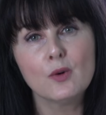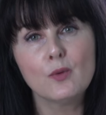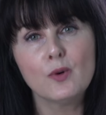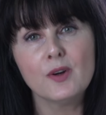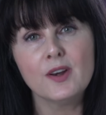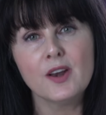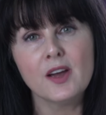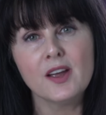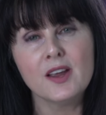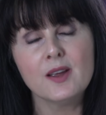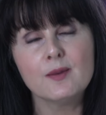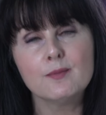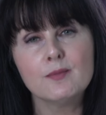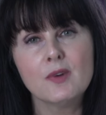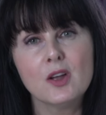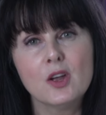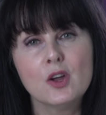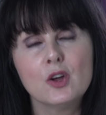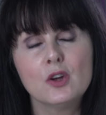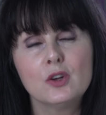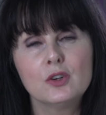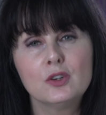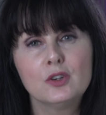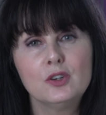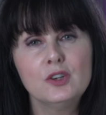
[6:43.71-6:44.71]
when I am,
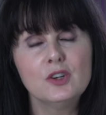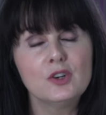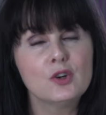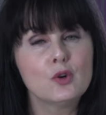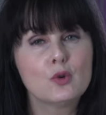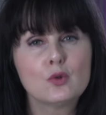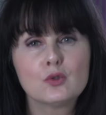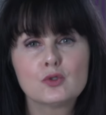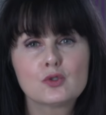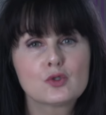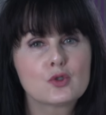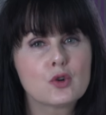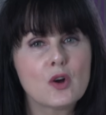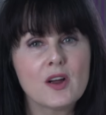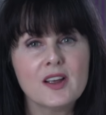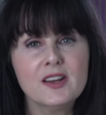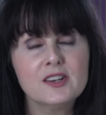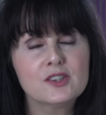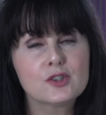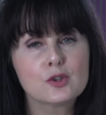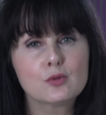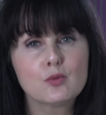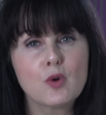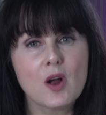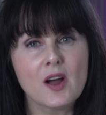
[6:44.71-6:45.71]
you know,
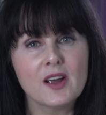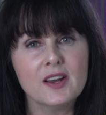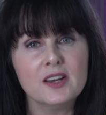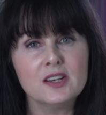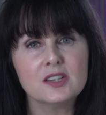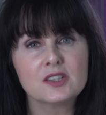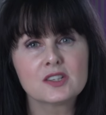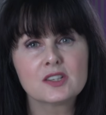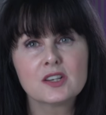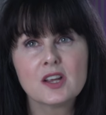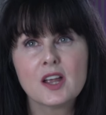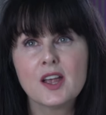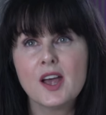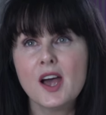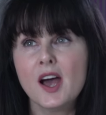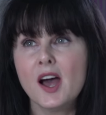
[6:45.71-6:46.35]
trying to write